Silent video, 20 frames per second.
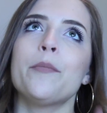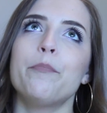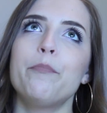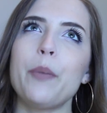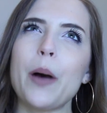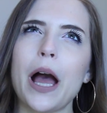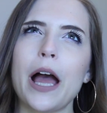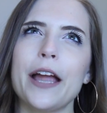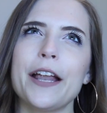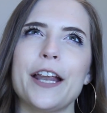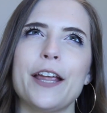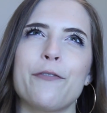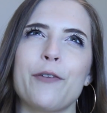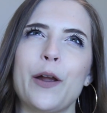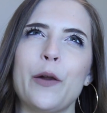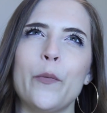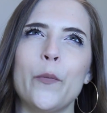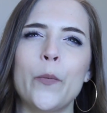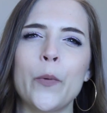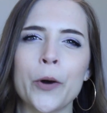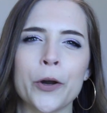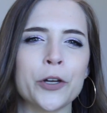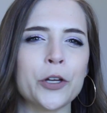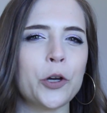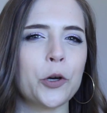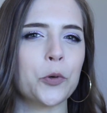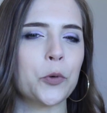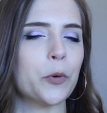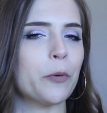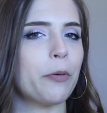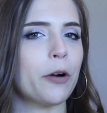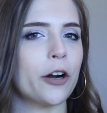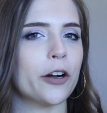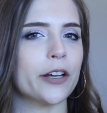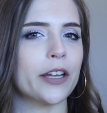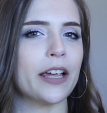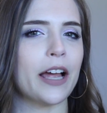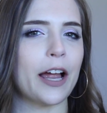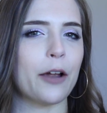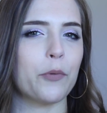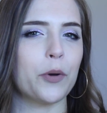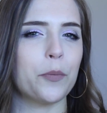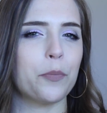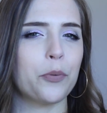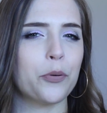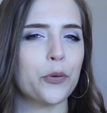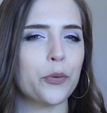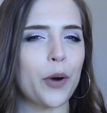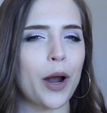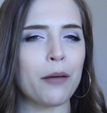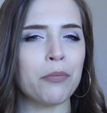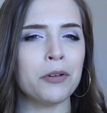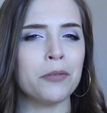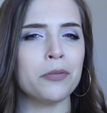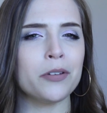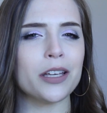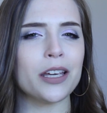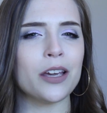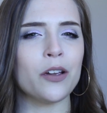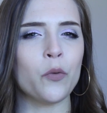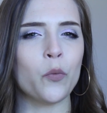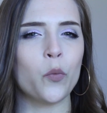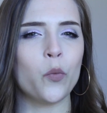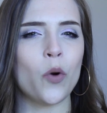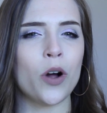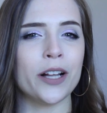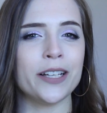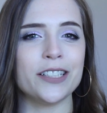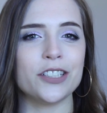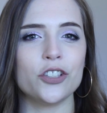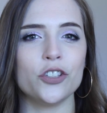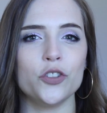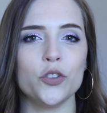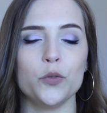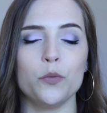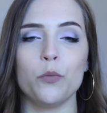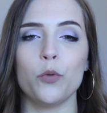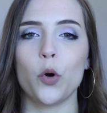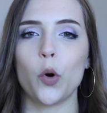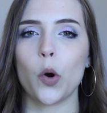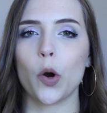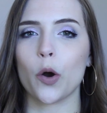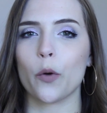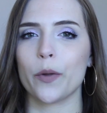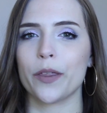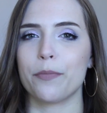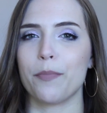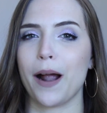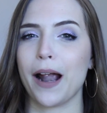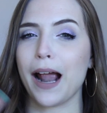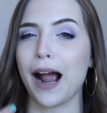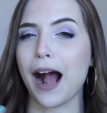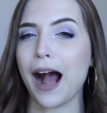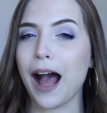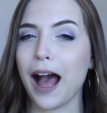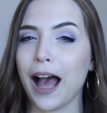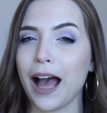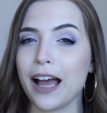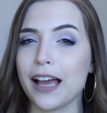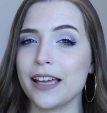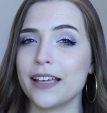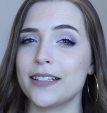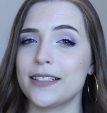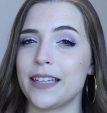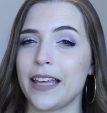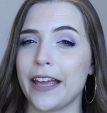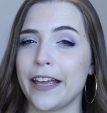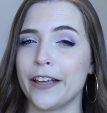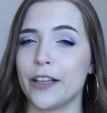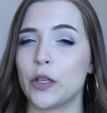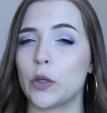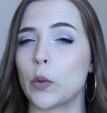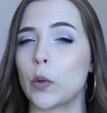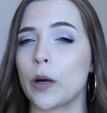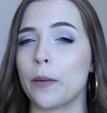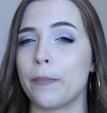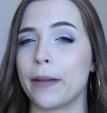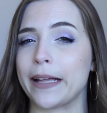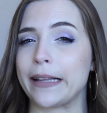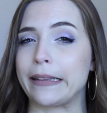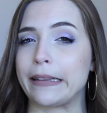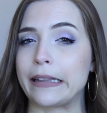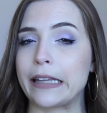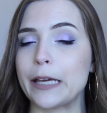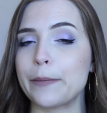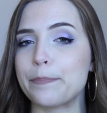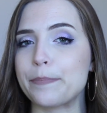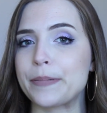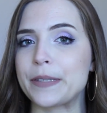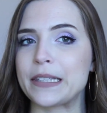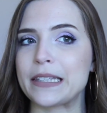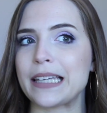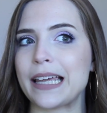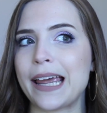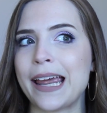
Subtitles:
But if I were to go to a party, I would probably want to do more with my eyes and or my lips,